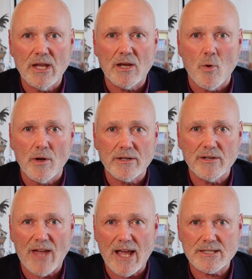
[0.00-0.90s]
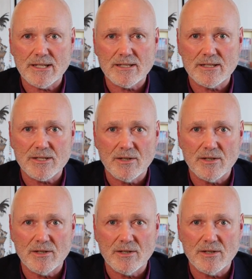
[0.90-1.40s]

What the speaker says: equality of access to